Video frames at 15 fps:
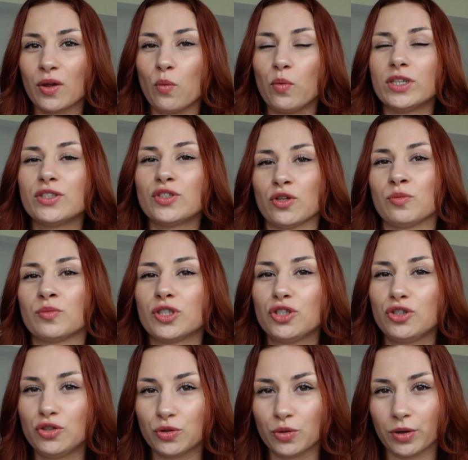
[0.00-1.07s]
with so
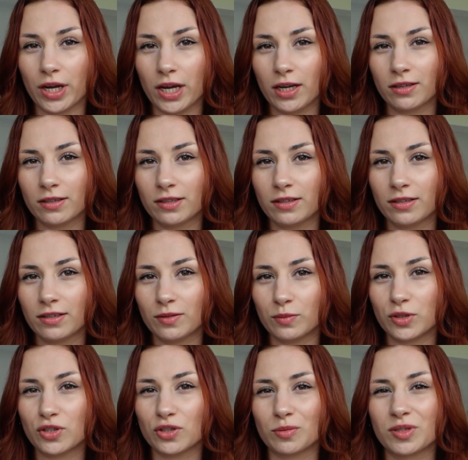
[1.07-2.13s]
much joy,
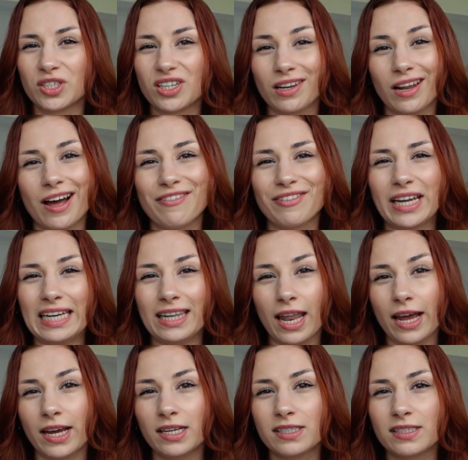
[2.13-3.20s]
with so much love and
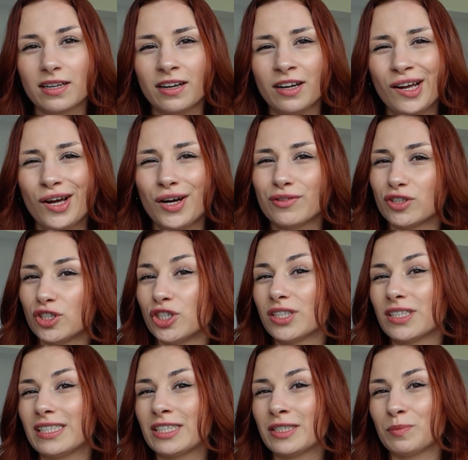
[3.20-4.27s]
light for
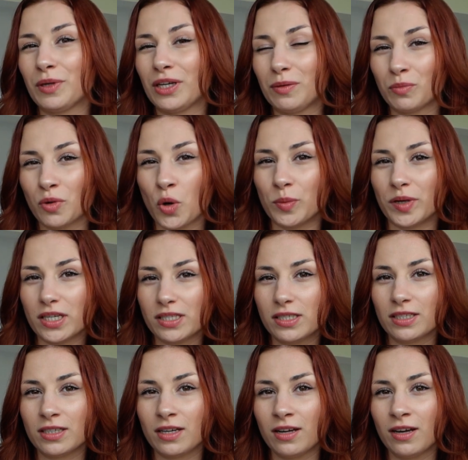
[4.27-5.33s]
just a split
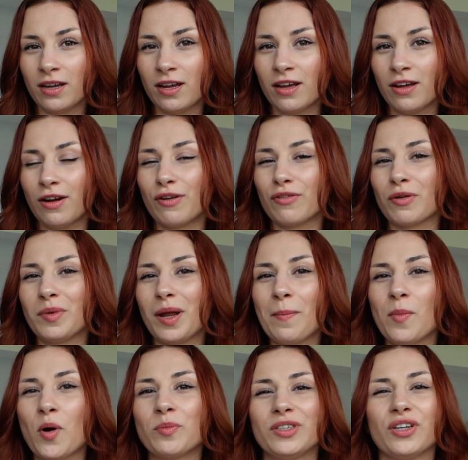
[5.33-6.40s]
moment. From
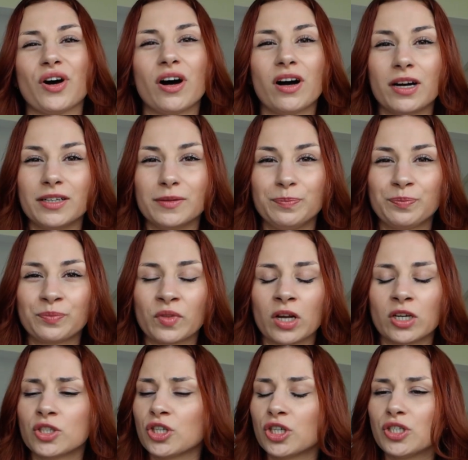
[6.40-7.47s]
that moment on,
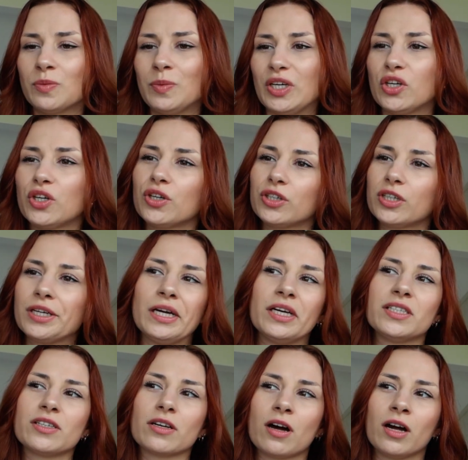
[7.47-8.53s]
I started to be
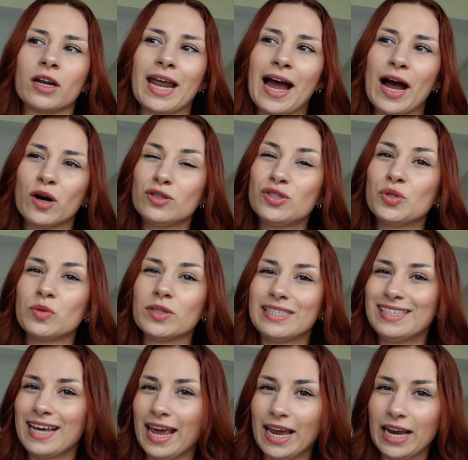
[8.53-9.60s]
curious on how to
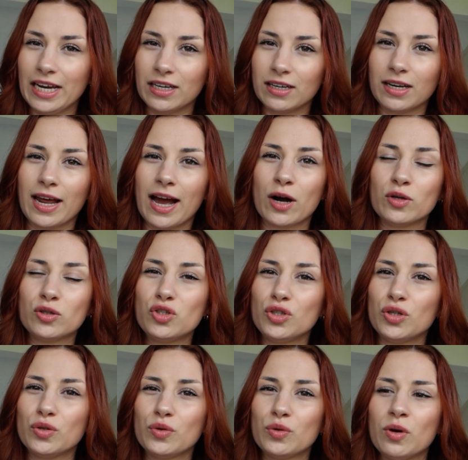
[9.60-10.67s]
attain and how
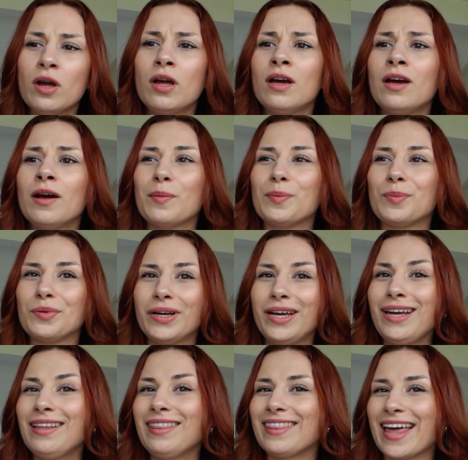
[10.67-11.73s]
to
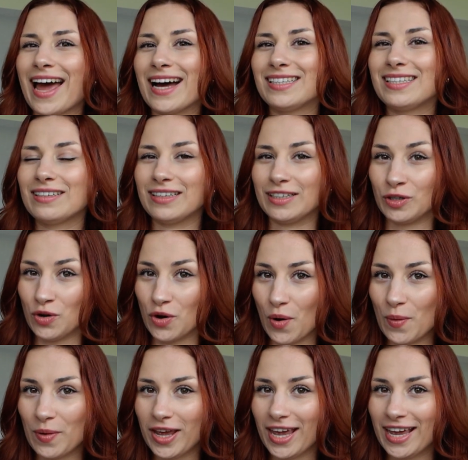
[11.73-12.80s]
bring that
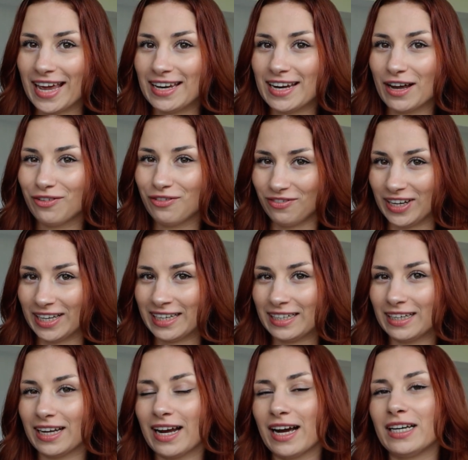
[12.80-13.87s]
knowing and that
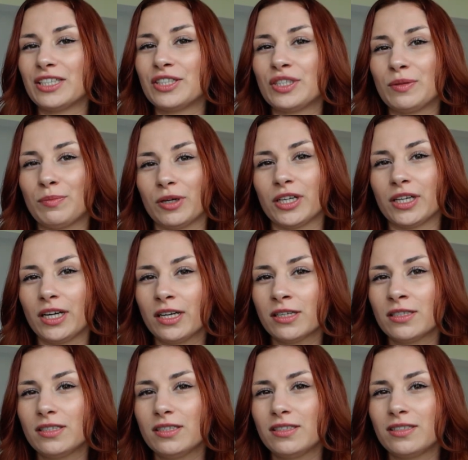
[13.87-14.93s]
feeling that I
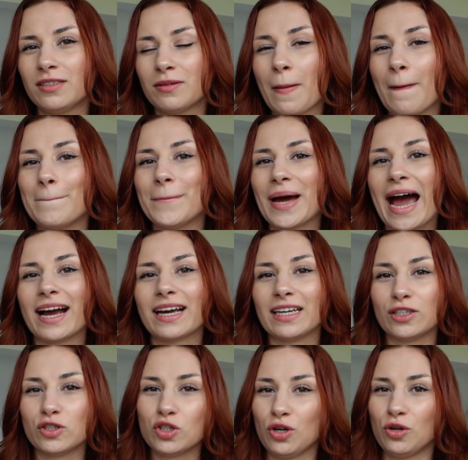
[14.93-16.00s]
experienced back
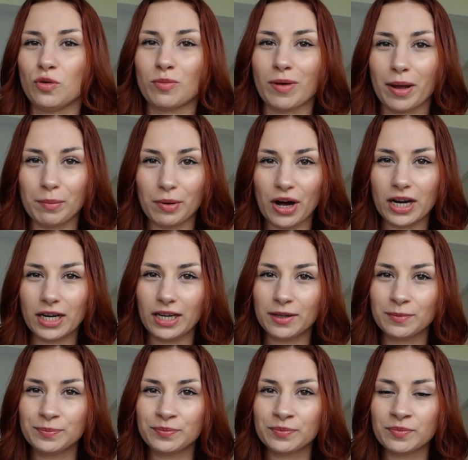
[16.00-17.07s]
into my
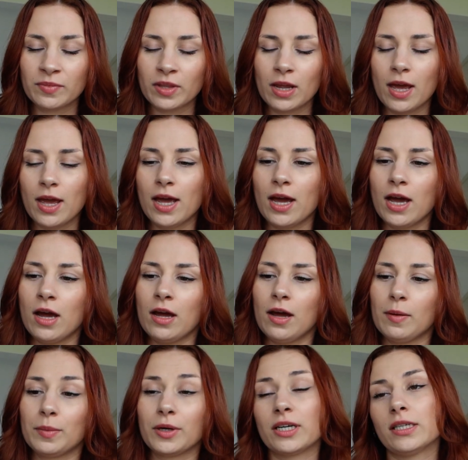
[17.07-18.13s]
body.
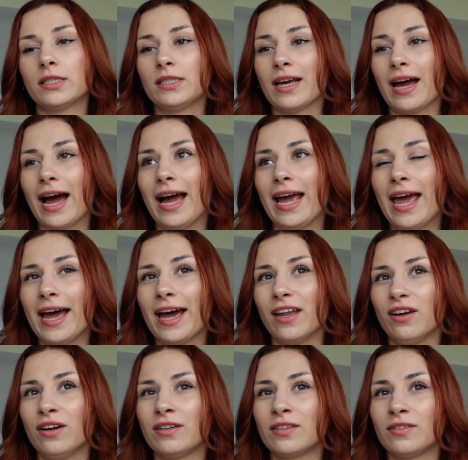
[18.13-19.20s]
Because I had